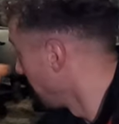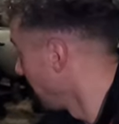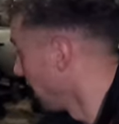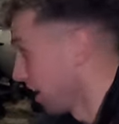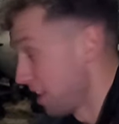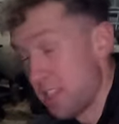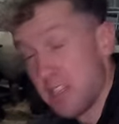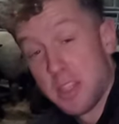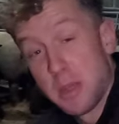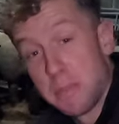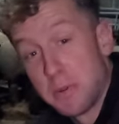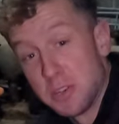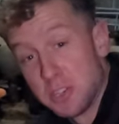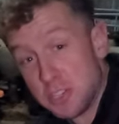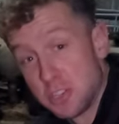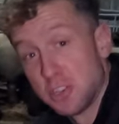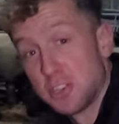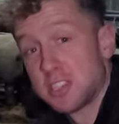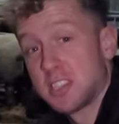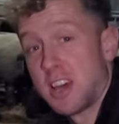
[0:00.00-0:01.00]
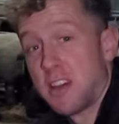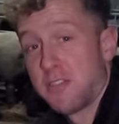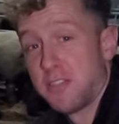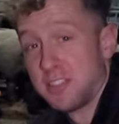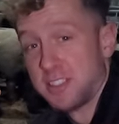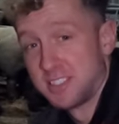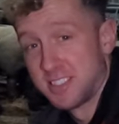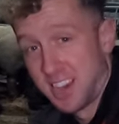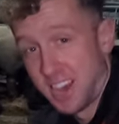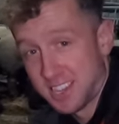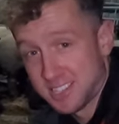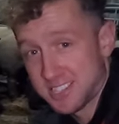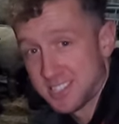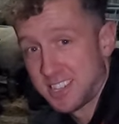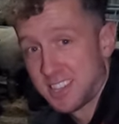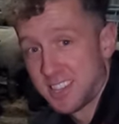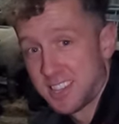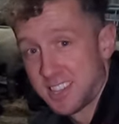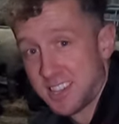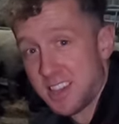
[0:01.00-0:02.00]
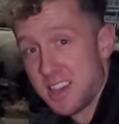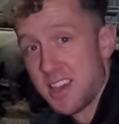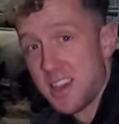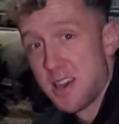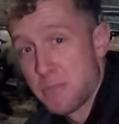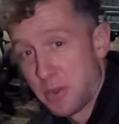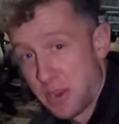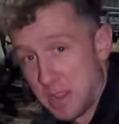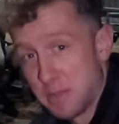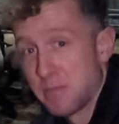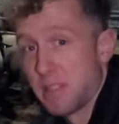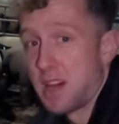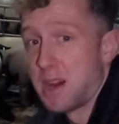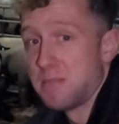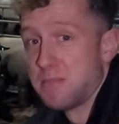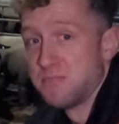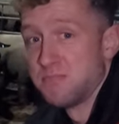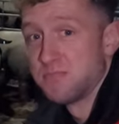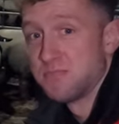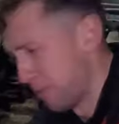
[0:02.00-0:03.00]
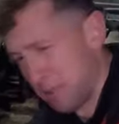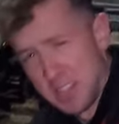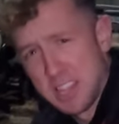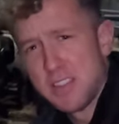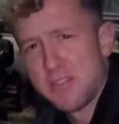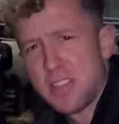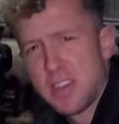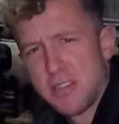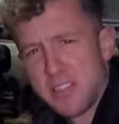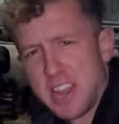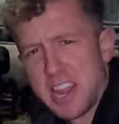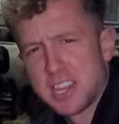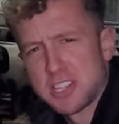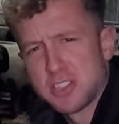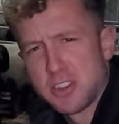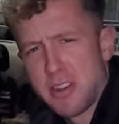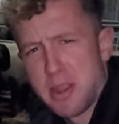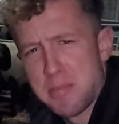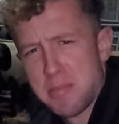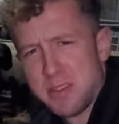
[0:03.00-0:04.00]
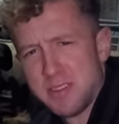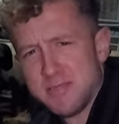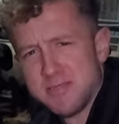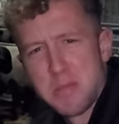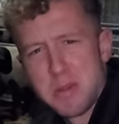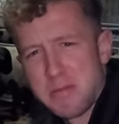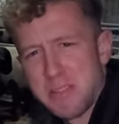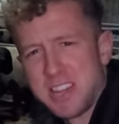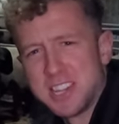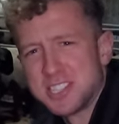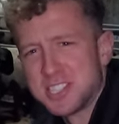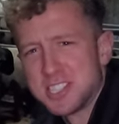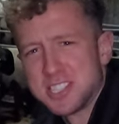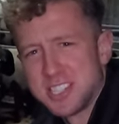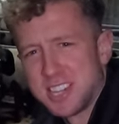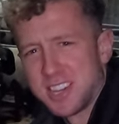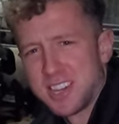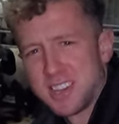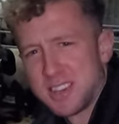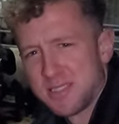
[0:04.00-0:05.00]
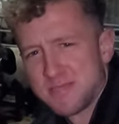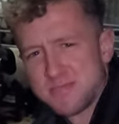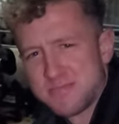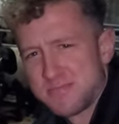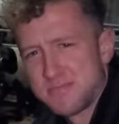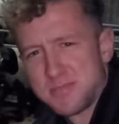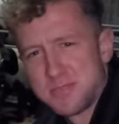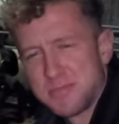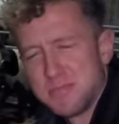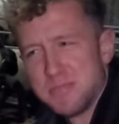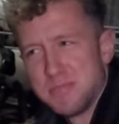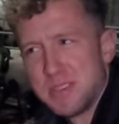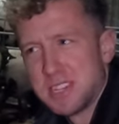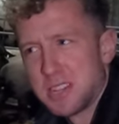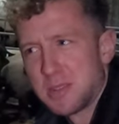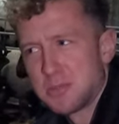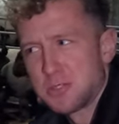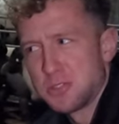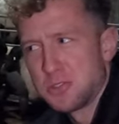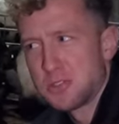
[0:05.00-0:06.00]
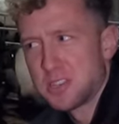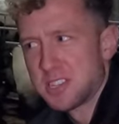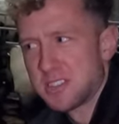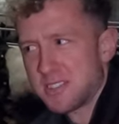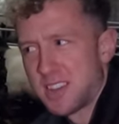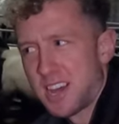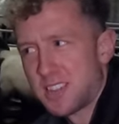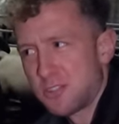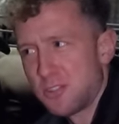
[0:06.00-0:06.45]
But they produce a fantastic prime lamb. I believe they have an extra rib, or maybe that's just a made up slogan.